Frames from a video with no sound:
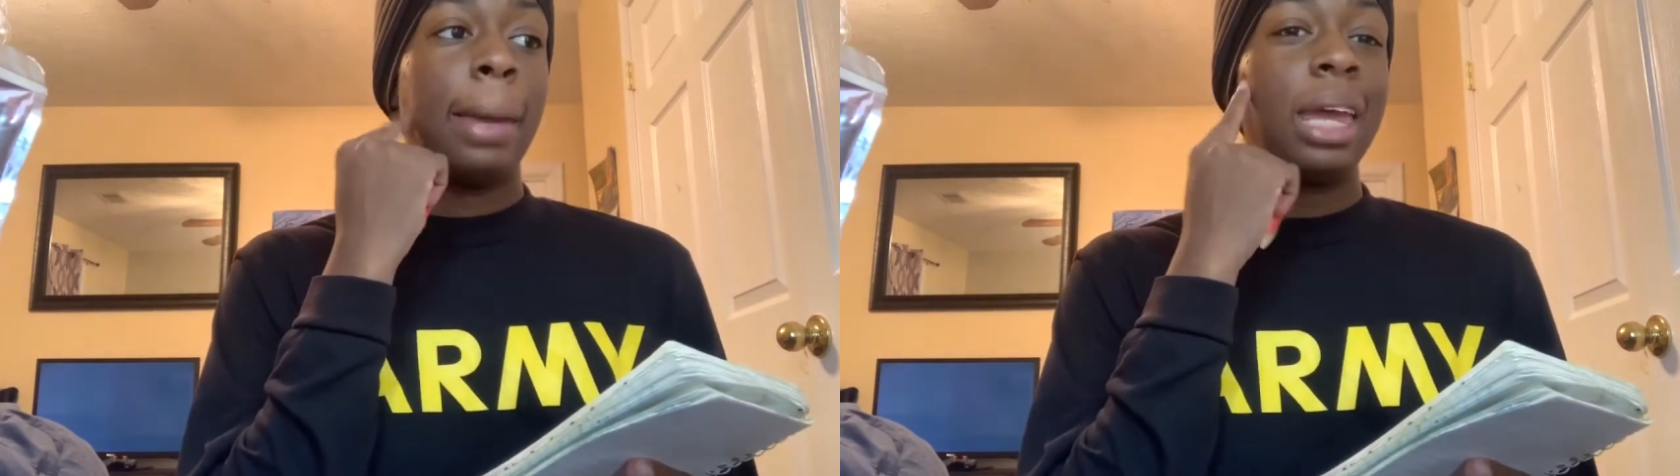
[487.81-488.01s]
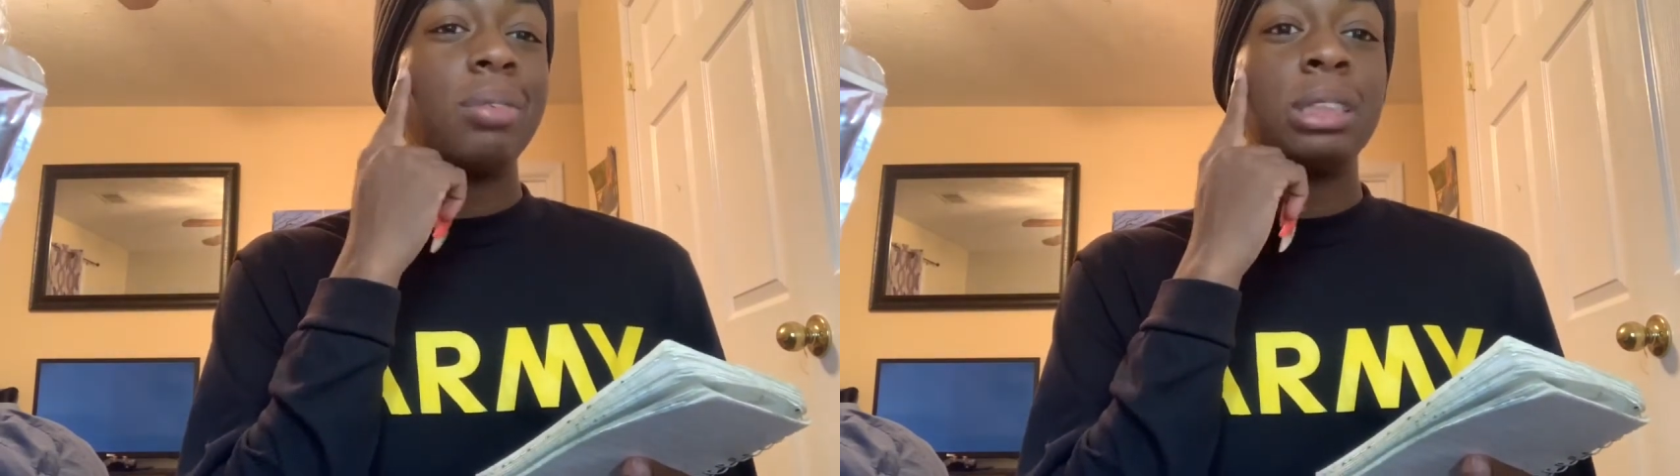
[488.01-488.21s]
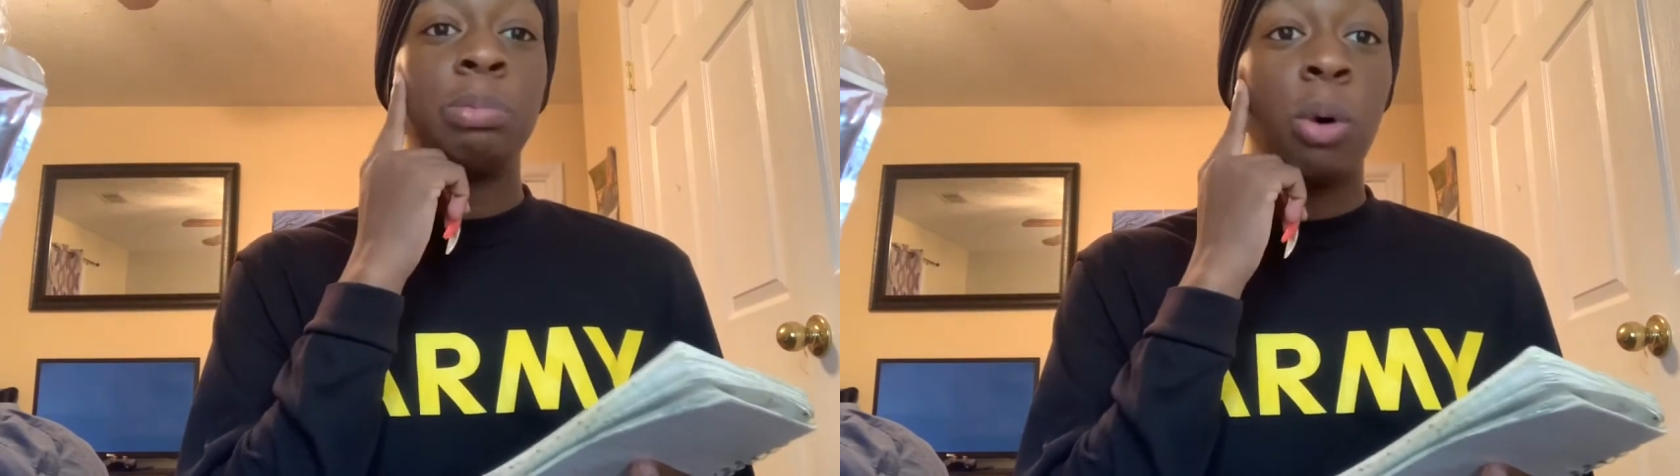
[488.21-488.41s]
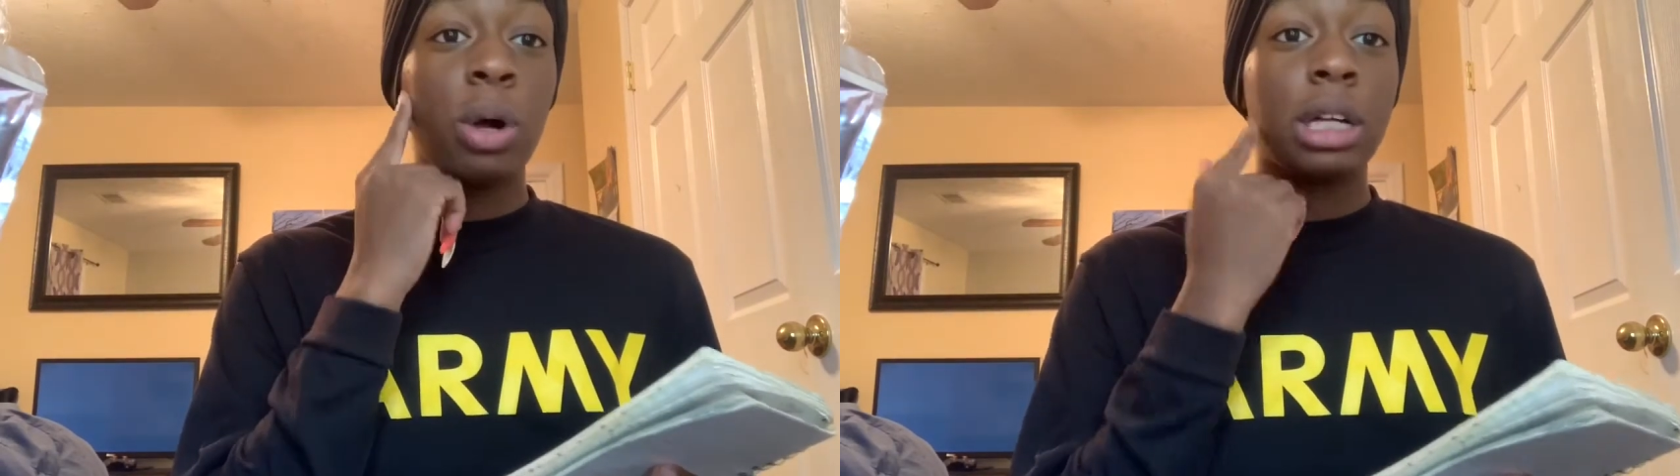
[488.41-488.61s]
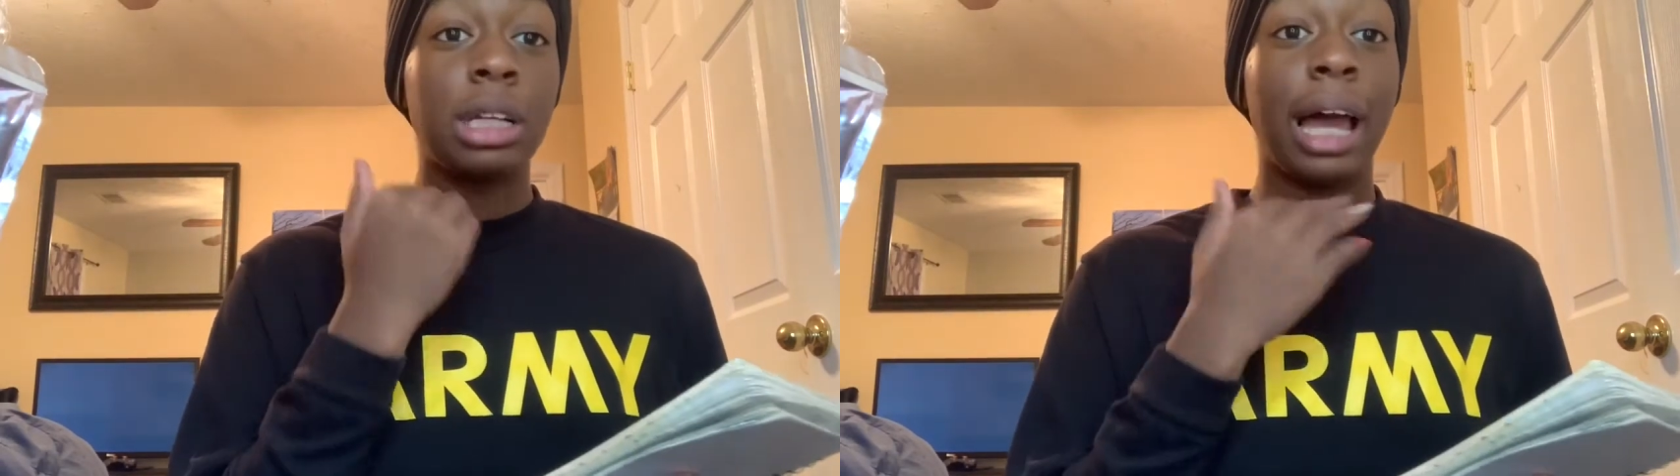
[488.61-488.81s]
It was
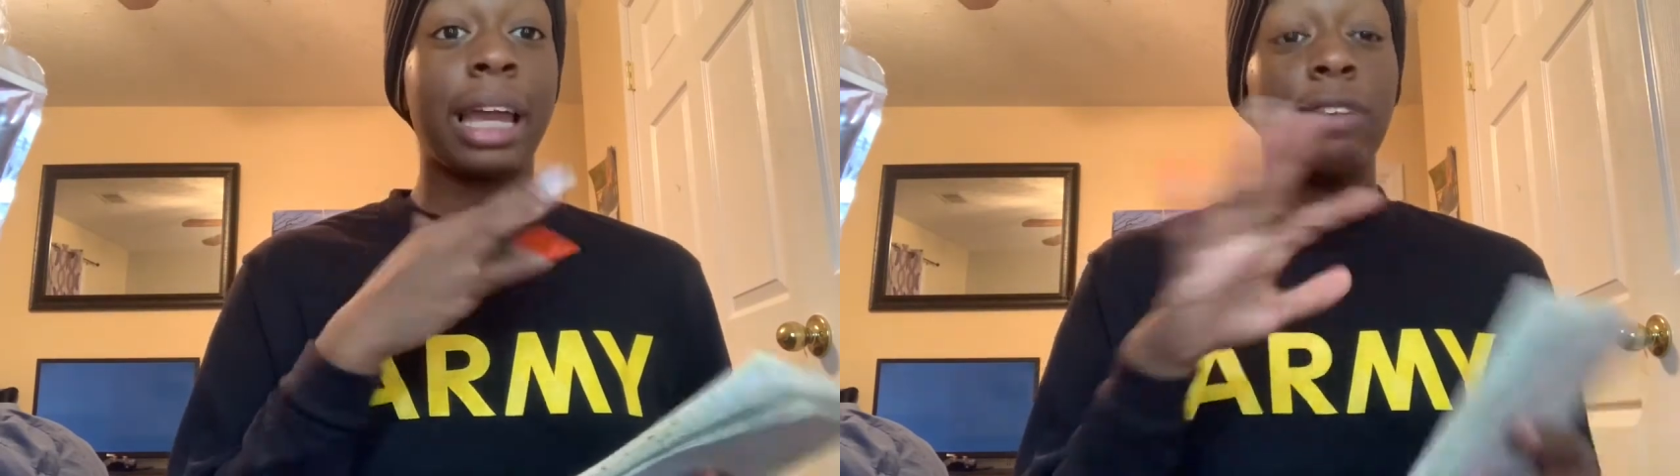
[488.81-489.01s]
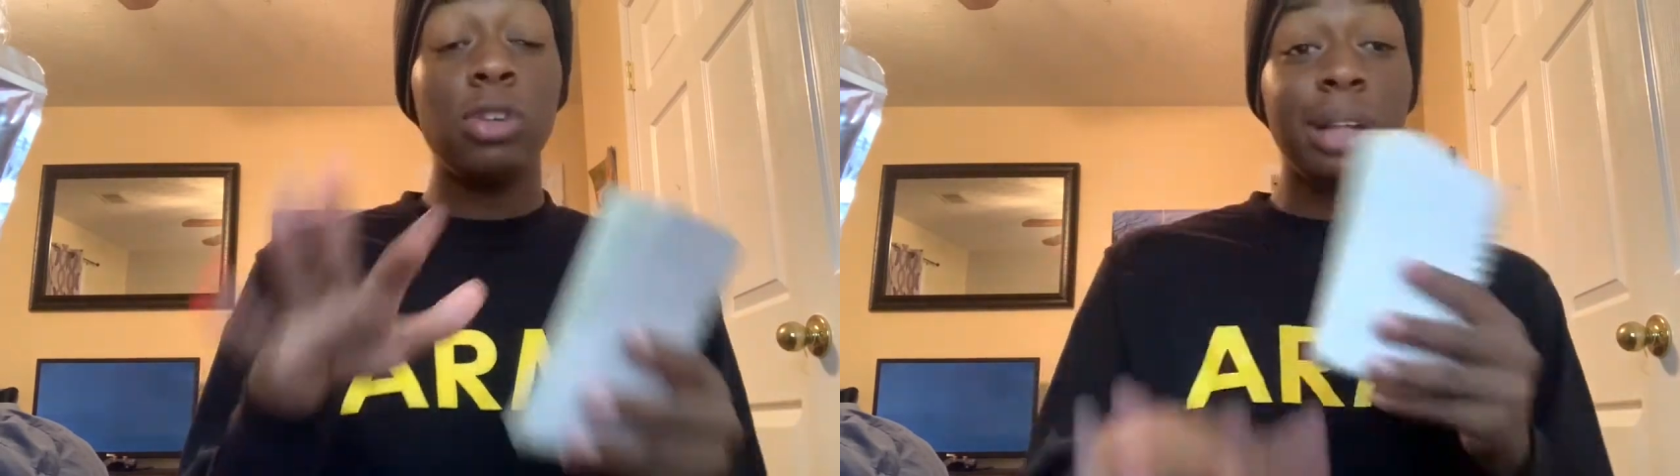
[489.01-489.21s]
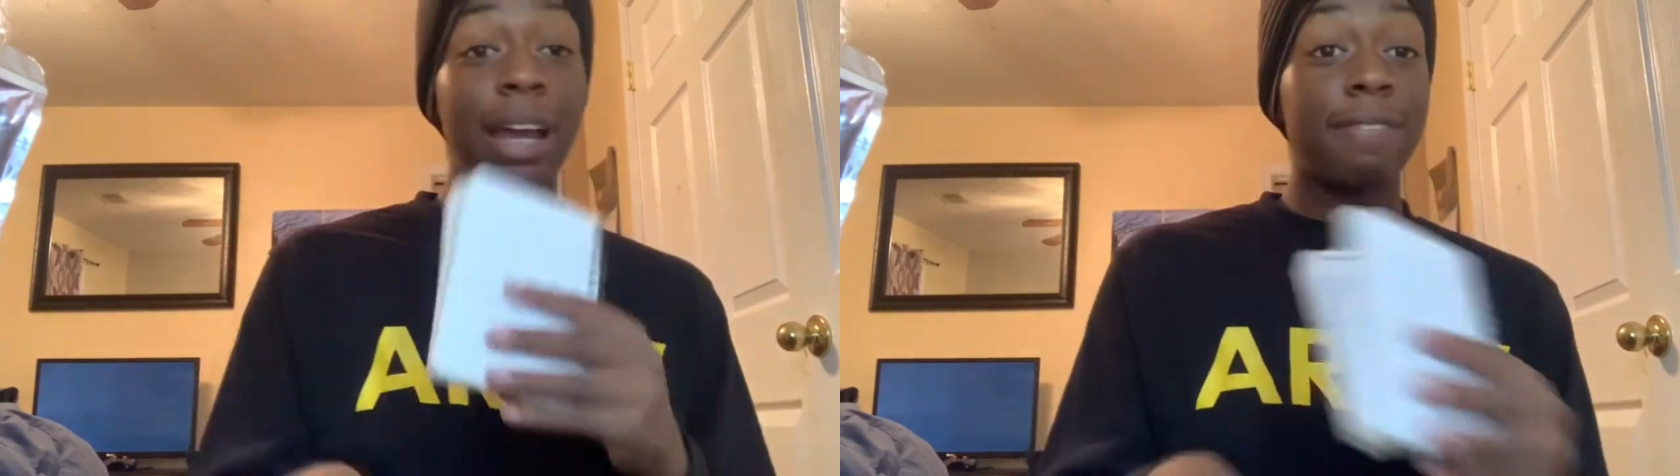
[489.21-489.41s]
boring. Like, if you